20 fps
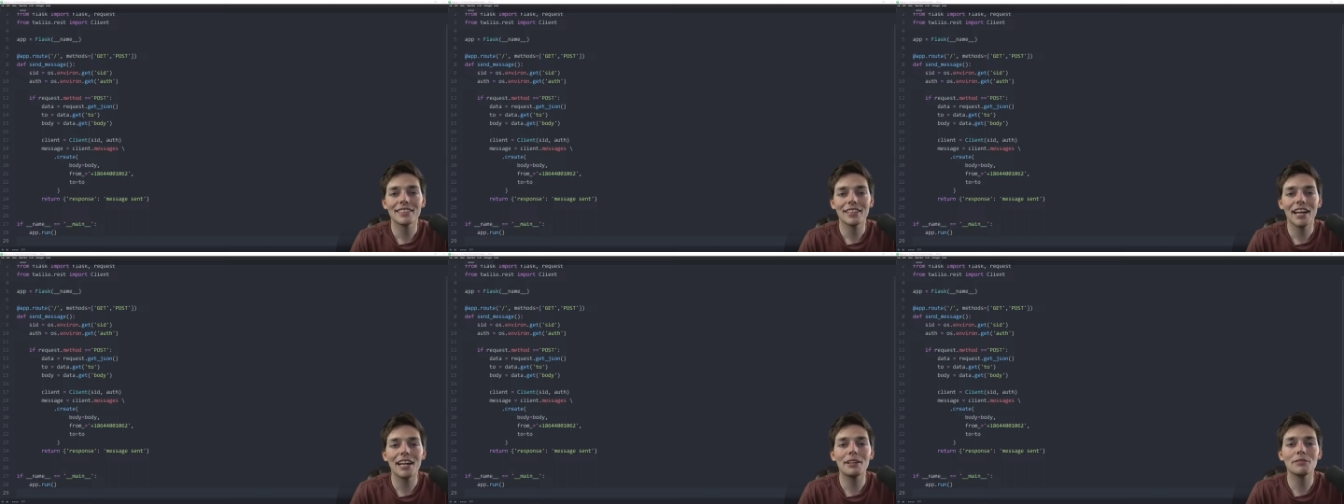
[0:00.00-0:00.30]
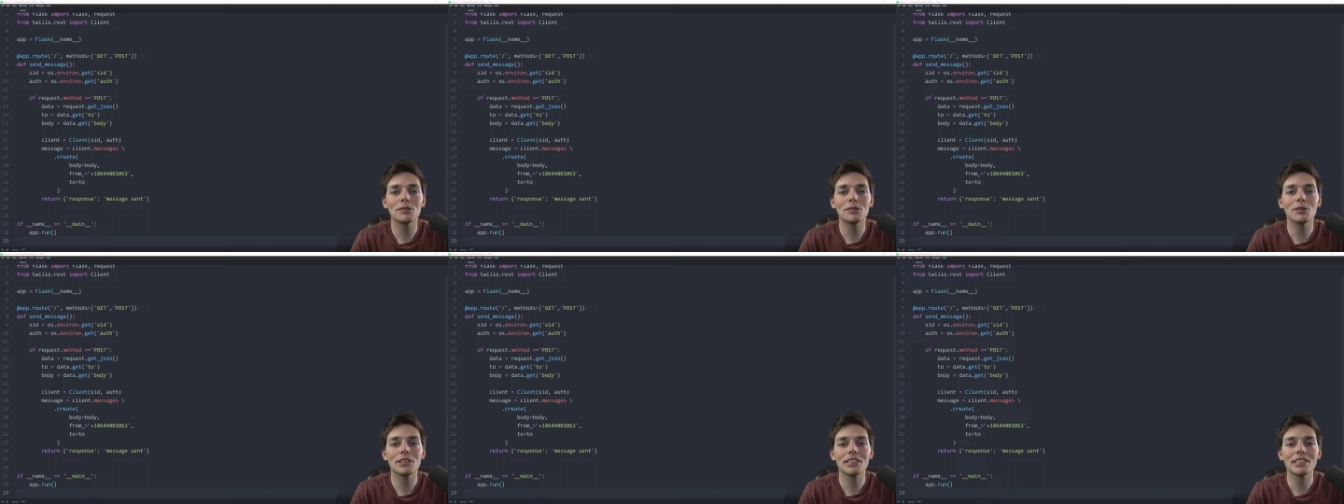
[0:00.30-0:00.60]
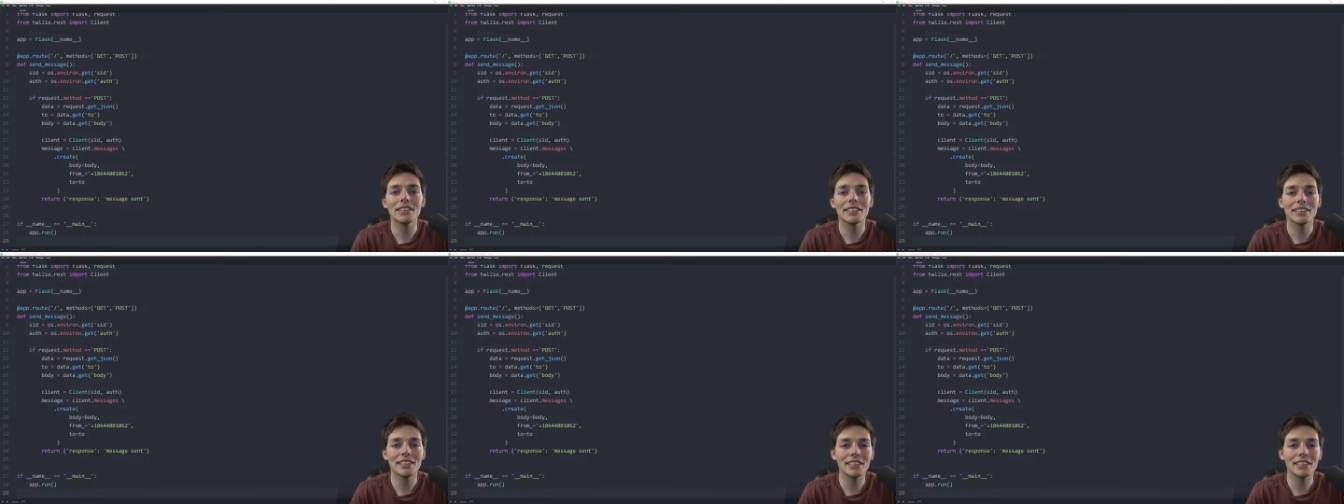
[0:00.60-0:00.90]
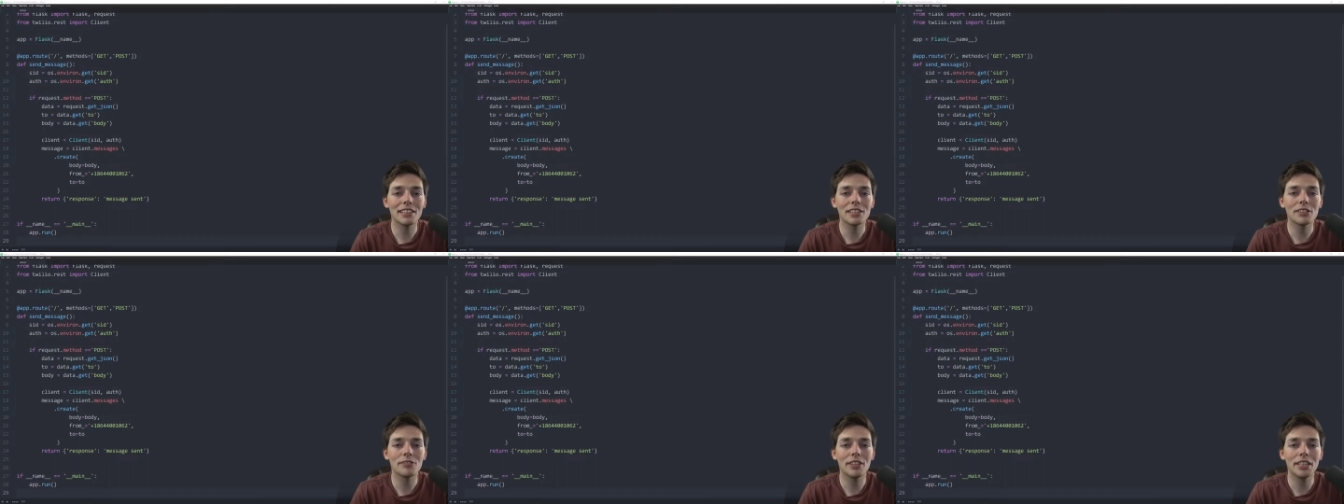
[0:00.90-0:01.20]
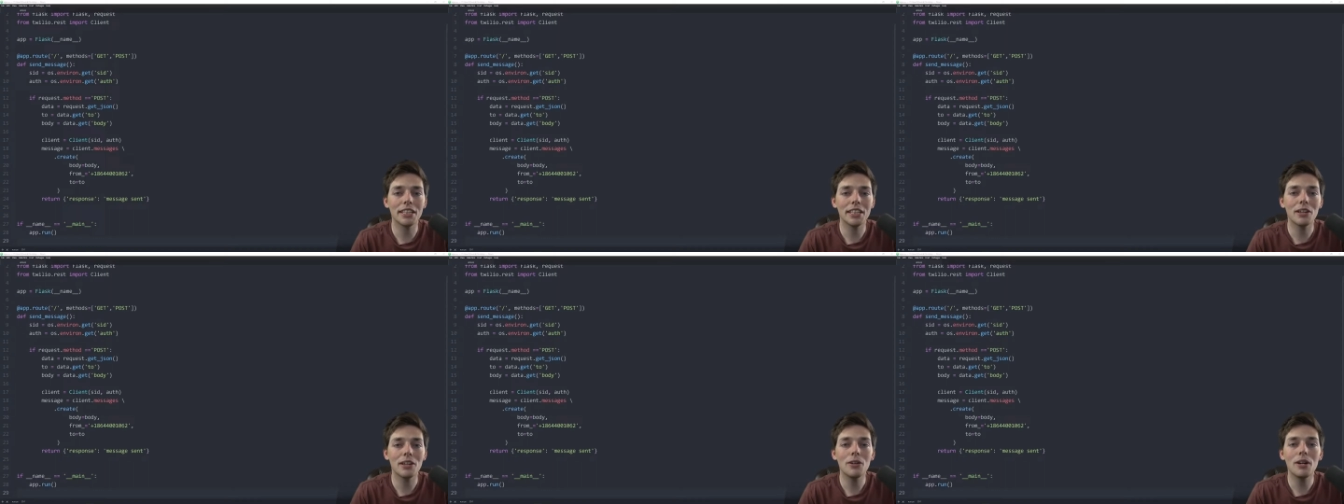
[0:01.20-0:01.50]
Hey everyone, in this
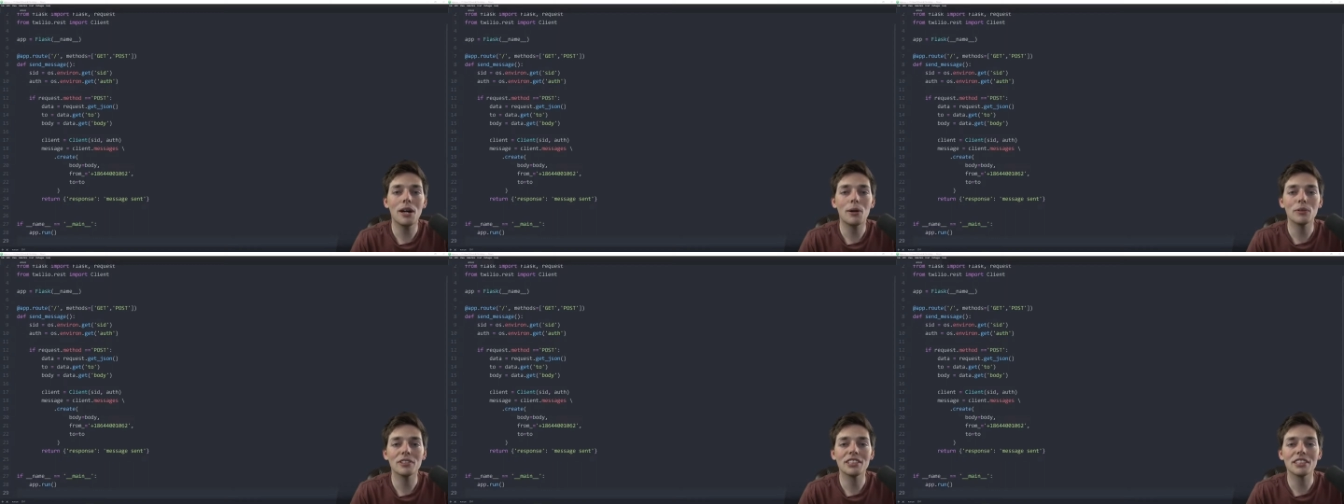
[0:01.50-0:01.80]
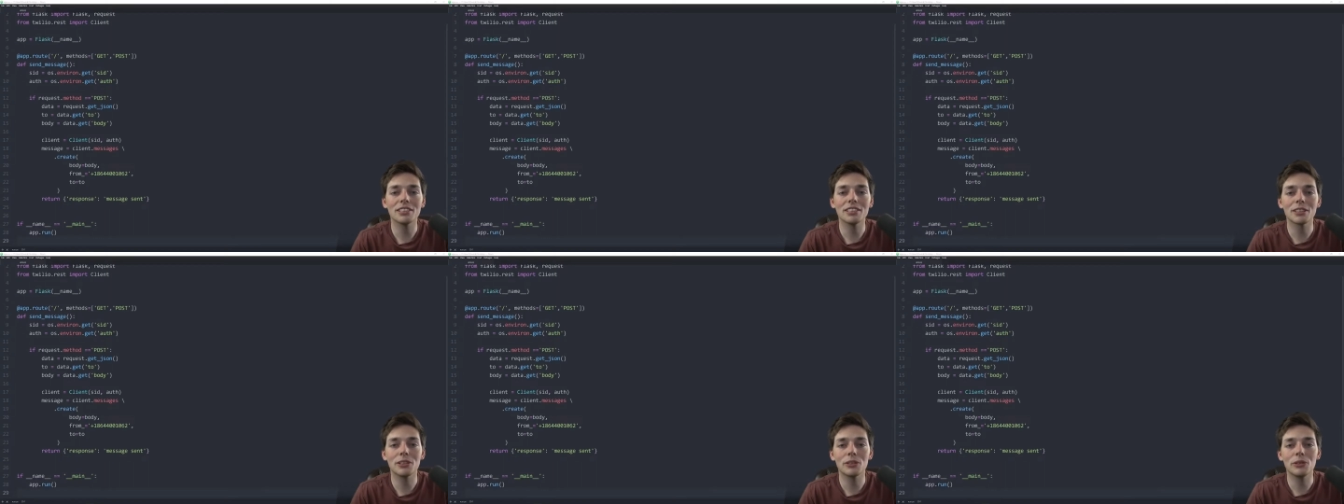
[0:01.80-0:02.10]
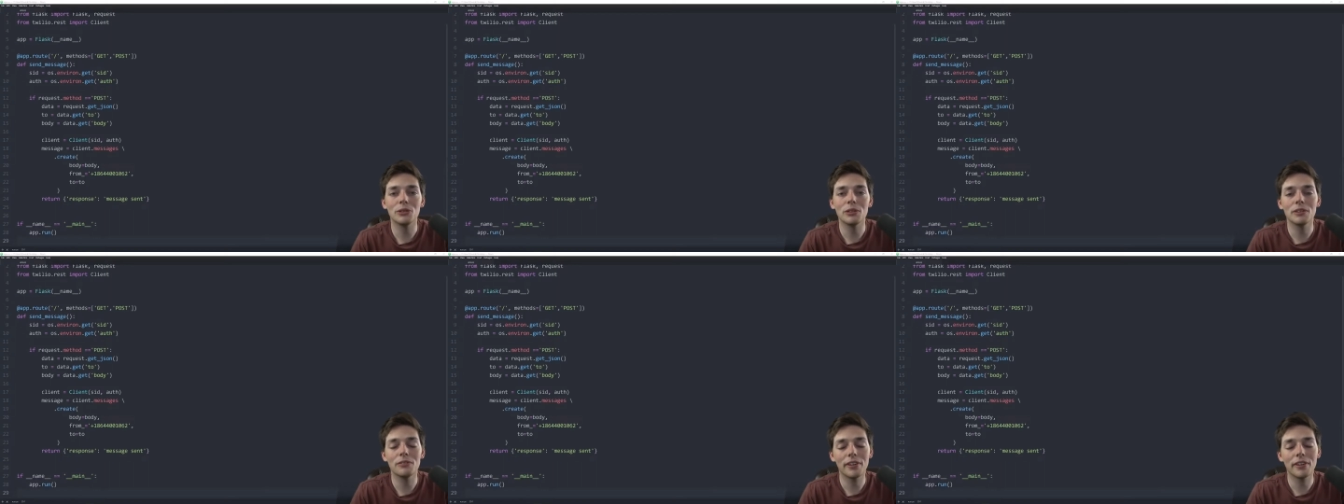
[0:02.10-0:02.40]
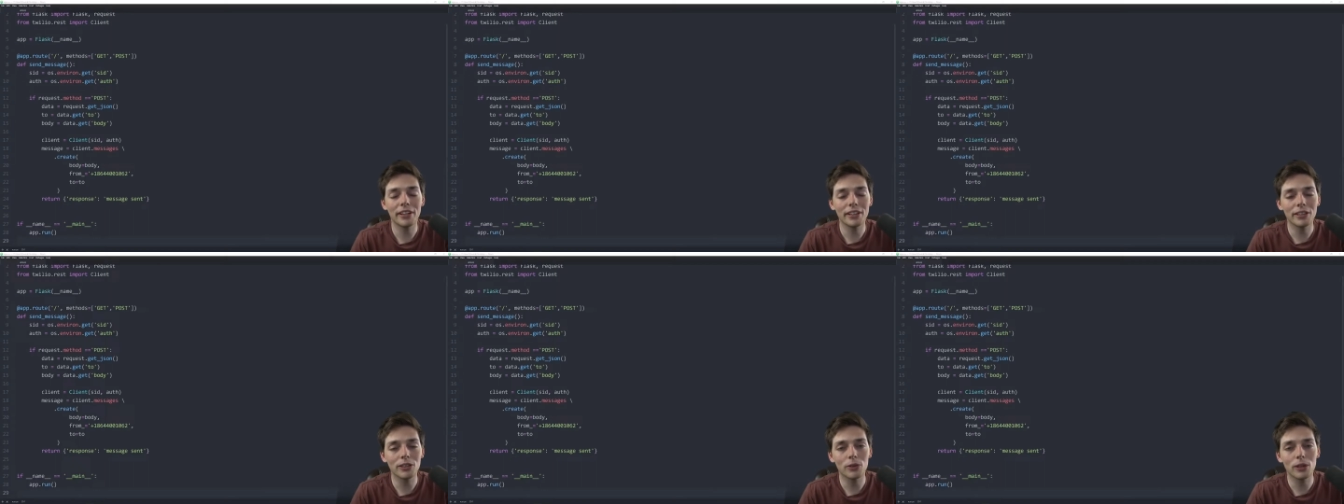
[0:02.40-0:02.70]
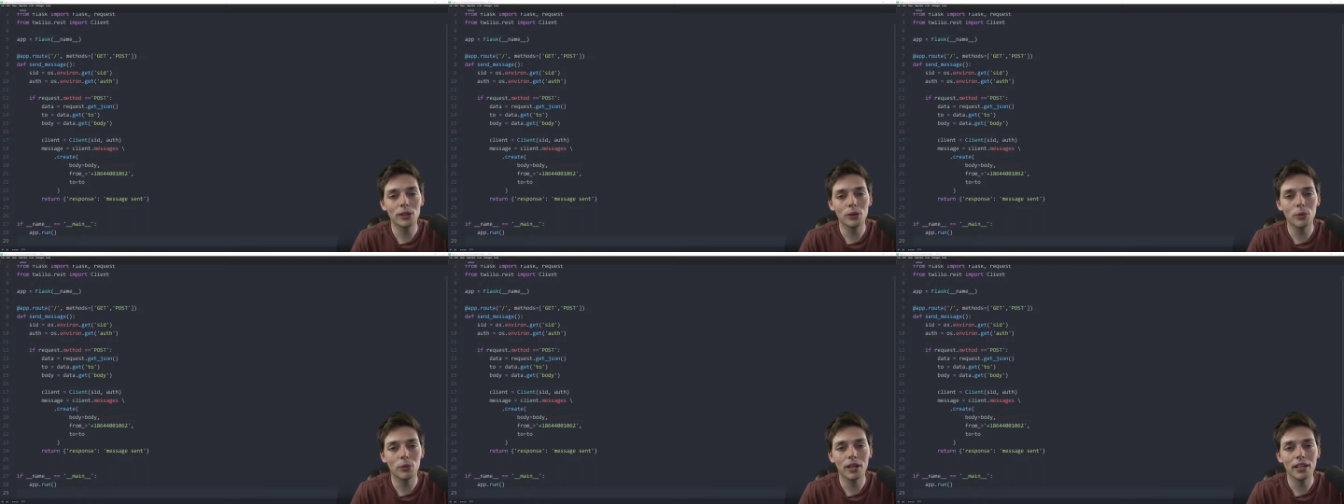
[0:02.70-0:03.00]
video I want to show you a very
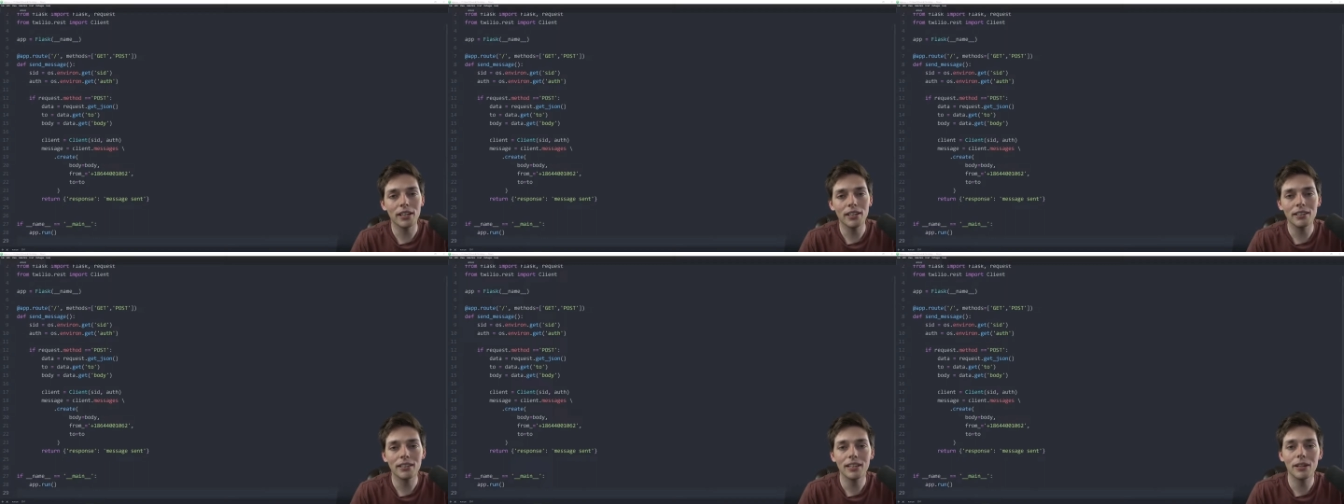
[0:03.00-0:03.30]
quick way